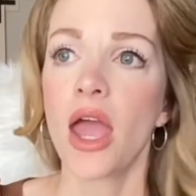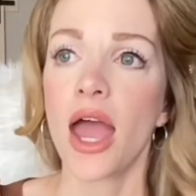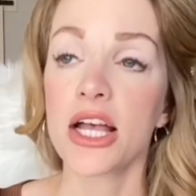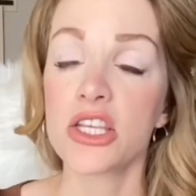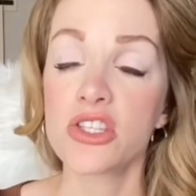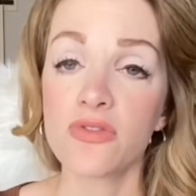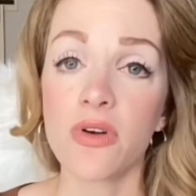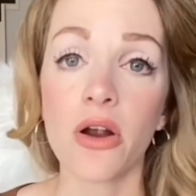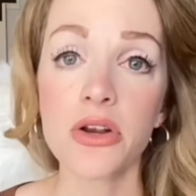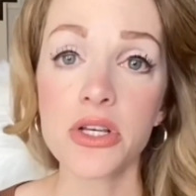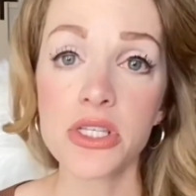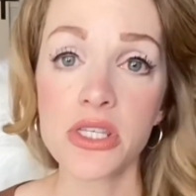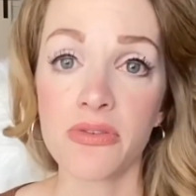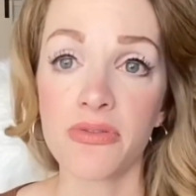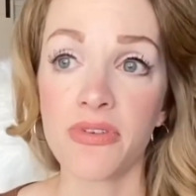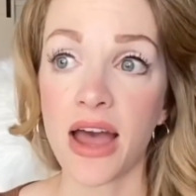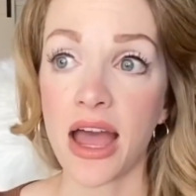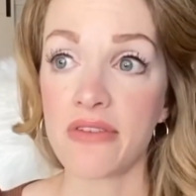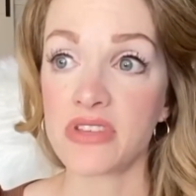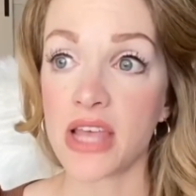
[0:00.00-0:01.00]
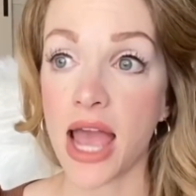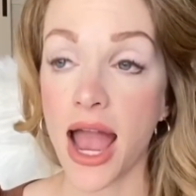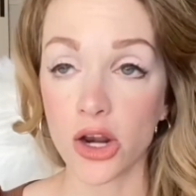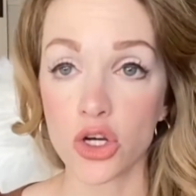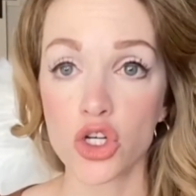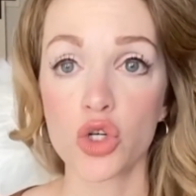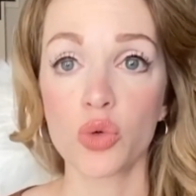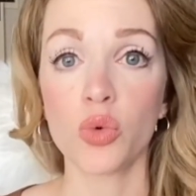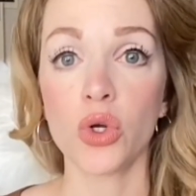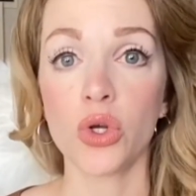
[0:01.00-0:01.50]
As far as the 5's
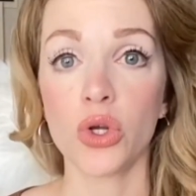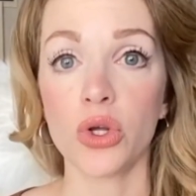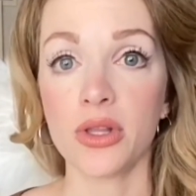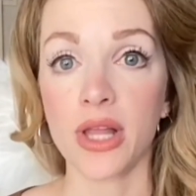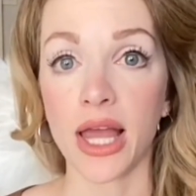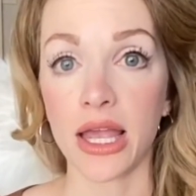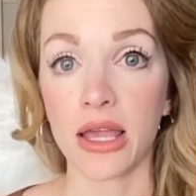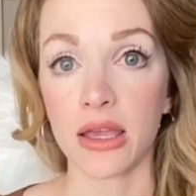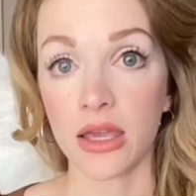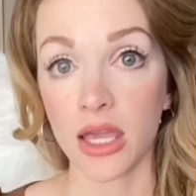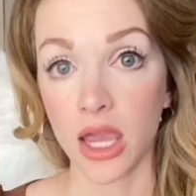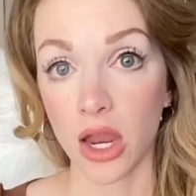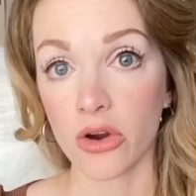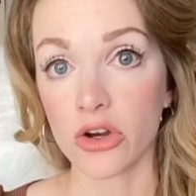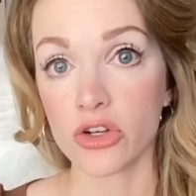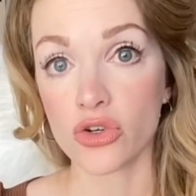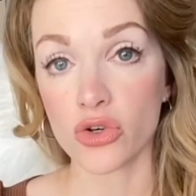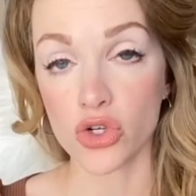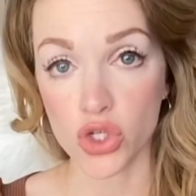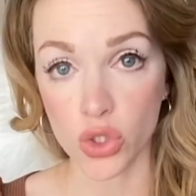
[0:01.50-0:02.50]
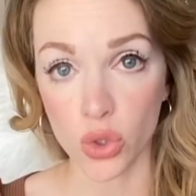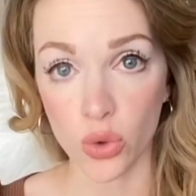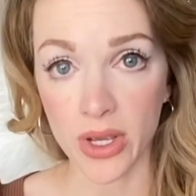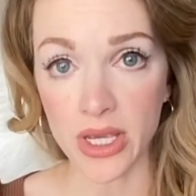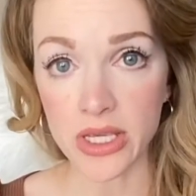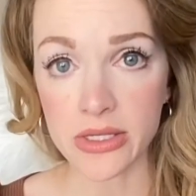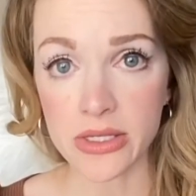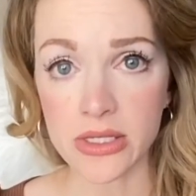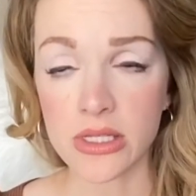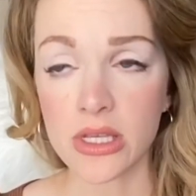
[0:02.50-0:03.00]
actual like character
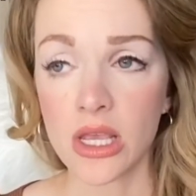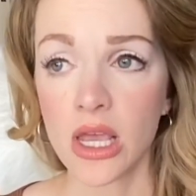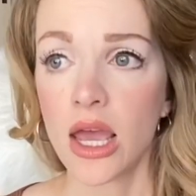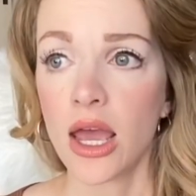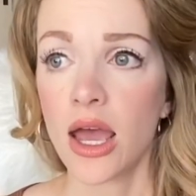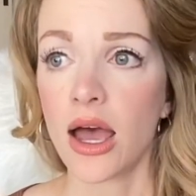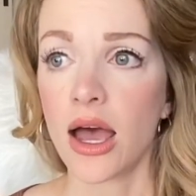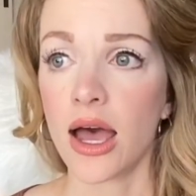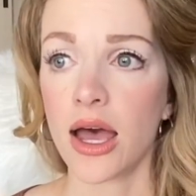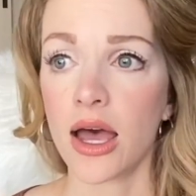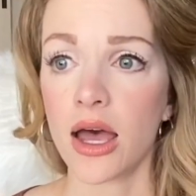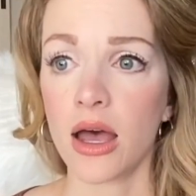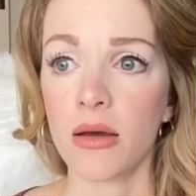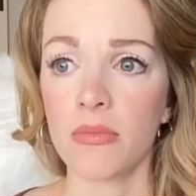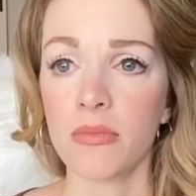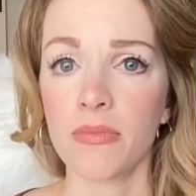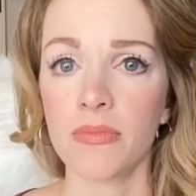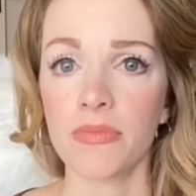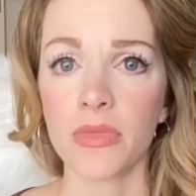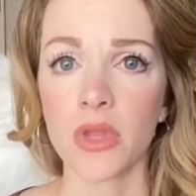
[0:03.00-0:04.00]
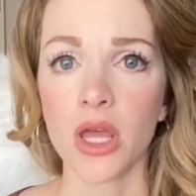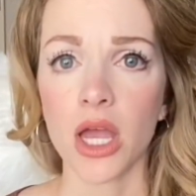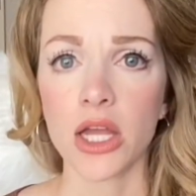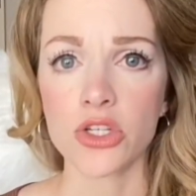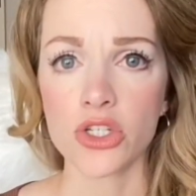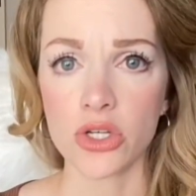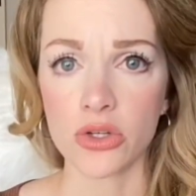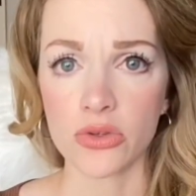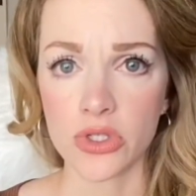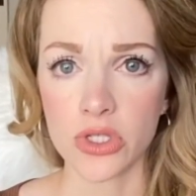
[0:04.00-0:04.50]
choice,
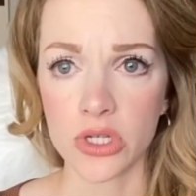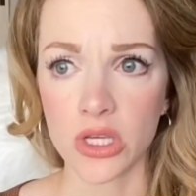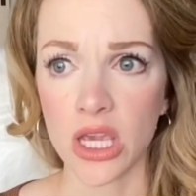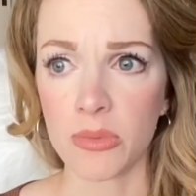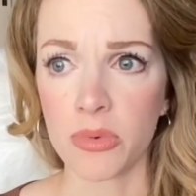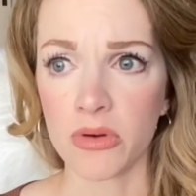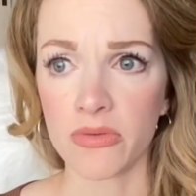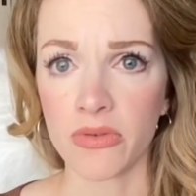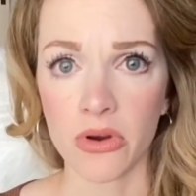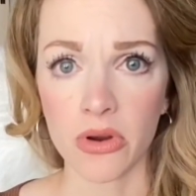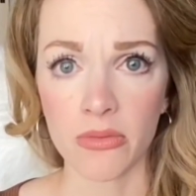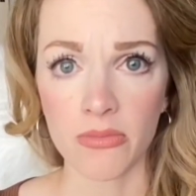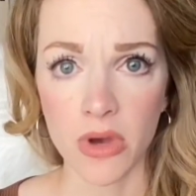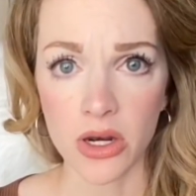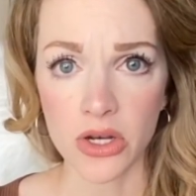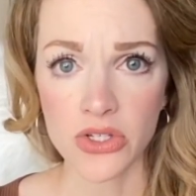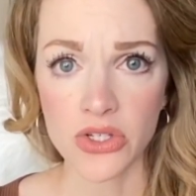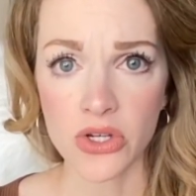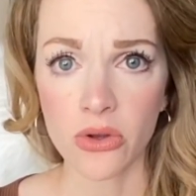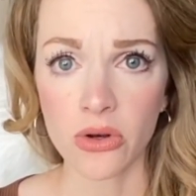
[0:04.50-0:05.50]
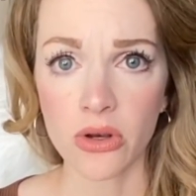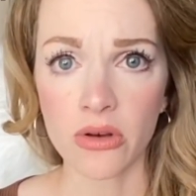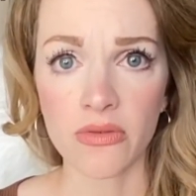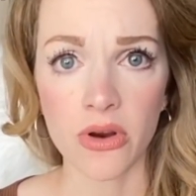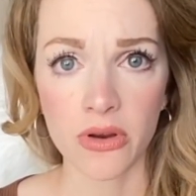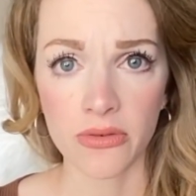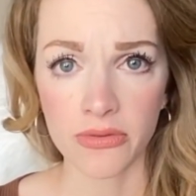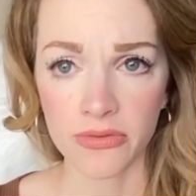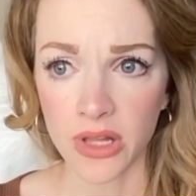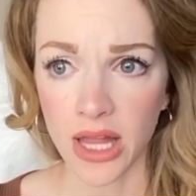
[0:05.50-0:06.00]
I choose to keep her very monotone and
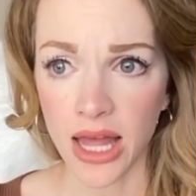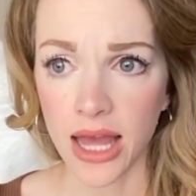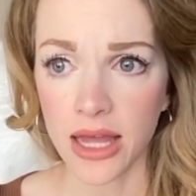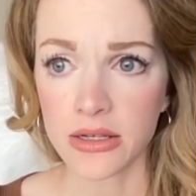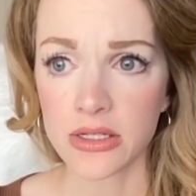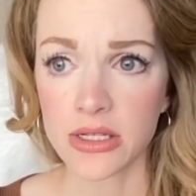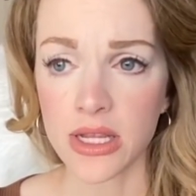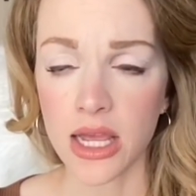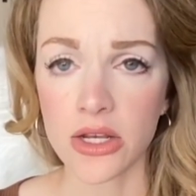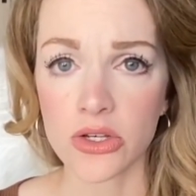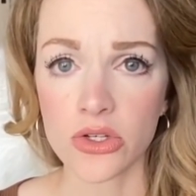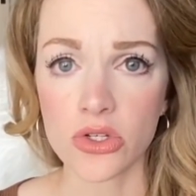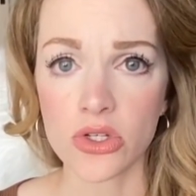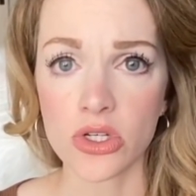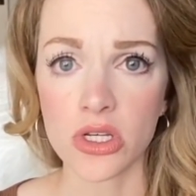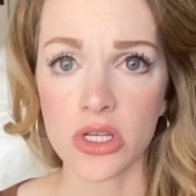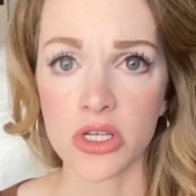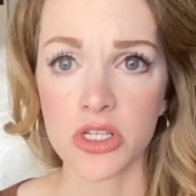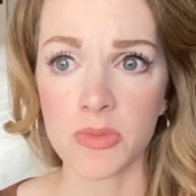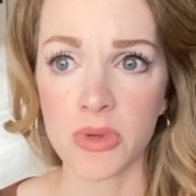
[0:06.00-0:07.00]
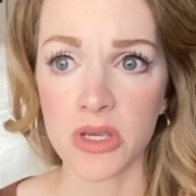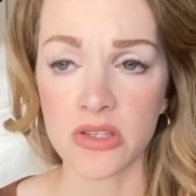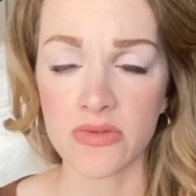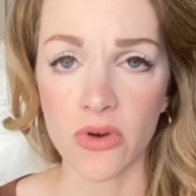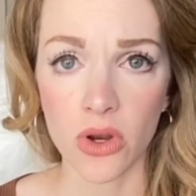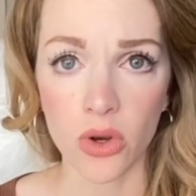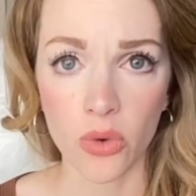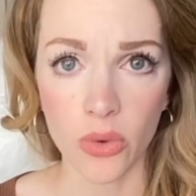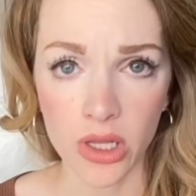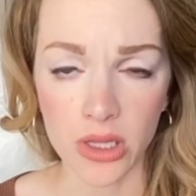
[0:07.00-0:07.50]
very flat, and she speaks
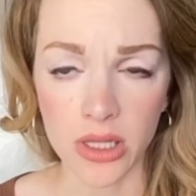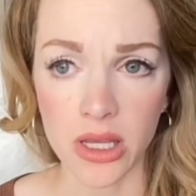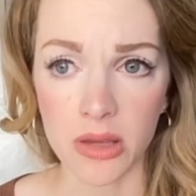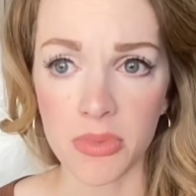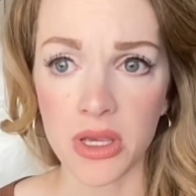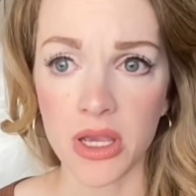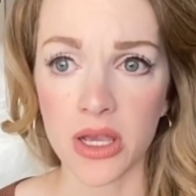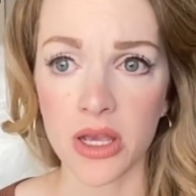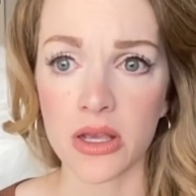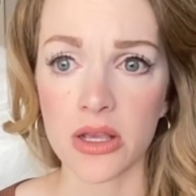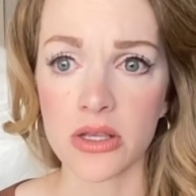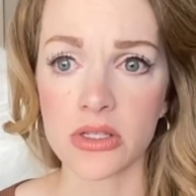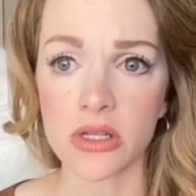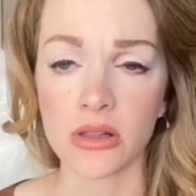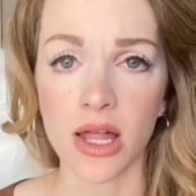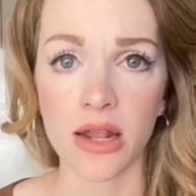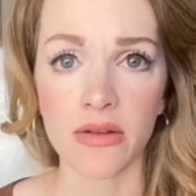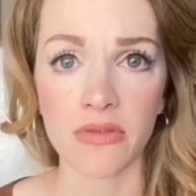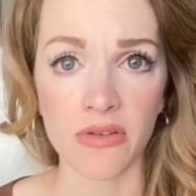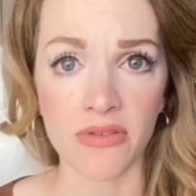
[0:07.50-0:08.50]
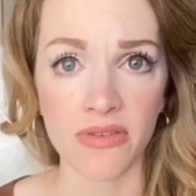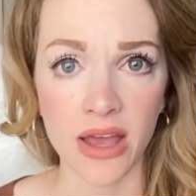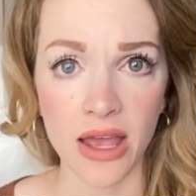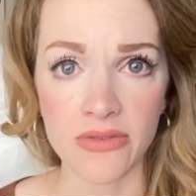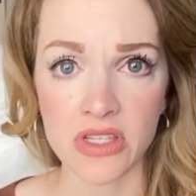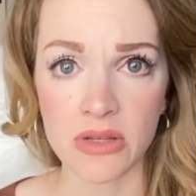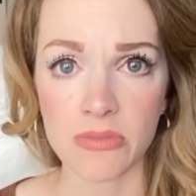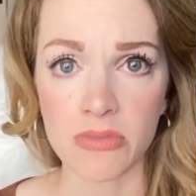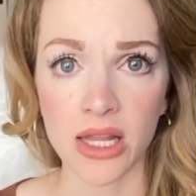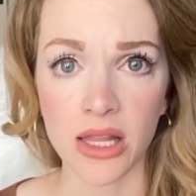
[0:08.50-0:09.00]
very quickly because a lot of the
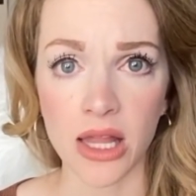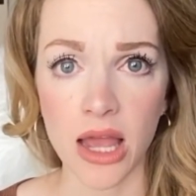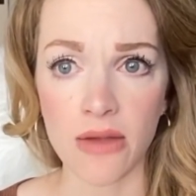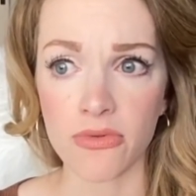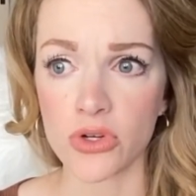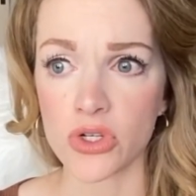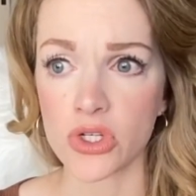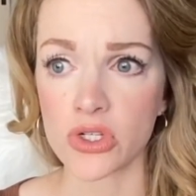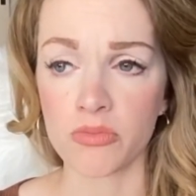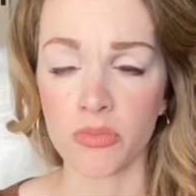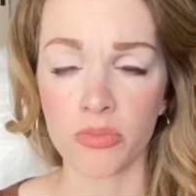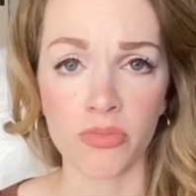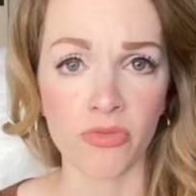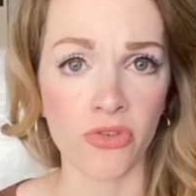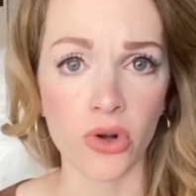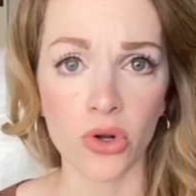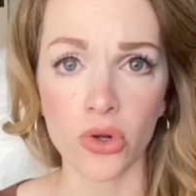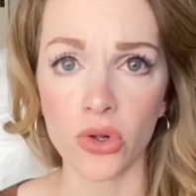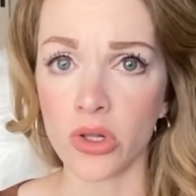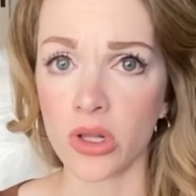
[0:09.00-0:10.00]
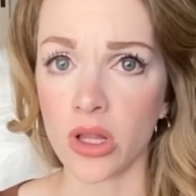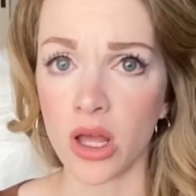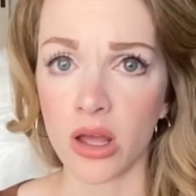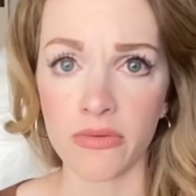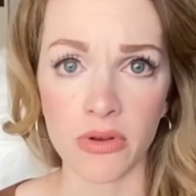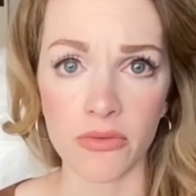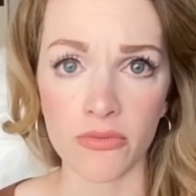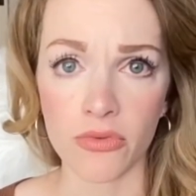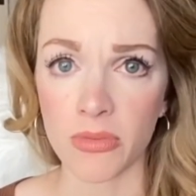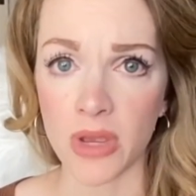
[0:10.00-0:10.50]
5's in my life are just full
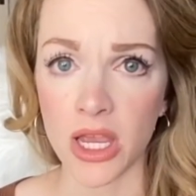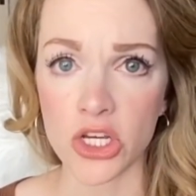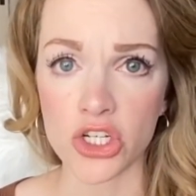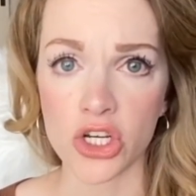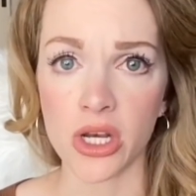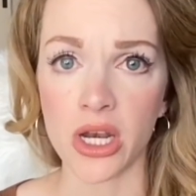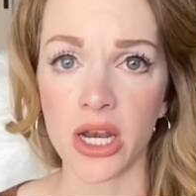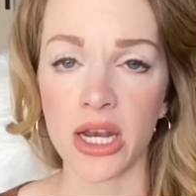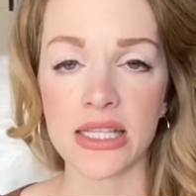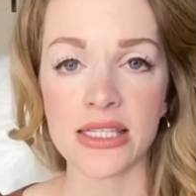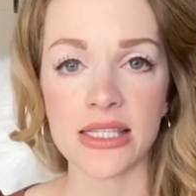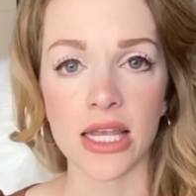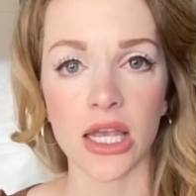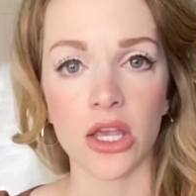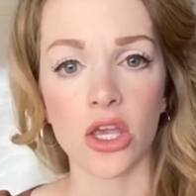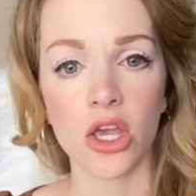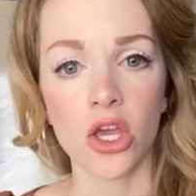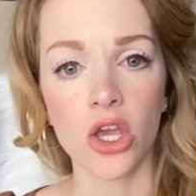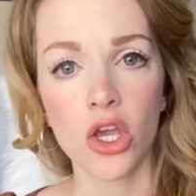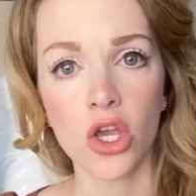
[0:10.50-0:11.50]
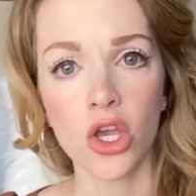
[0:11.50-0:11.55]
of information, and it's like